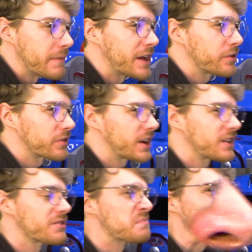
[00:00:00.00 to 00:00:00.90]
and my
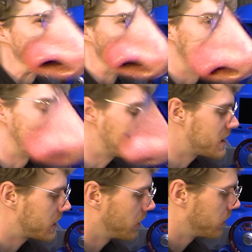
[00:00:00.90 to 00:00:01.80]
outsides are
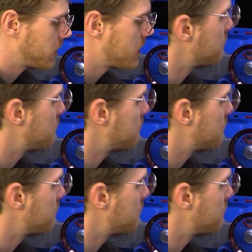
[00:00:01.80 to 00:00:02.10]
being killed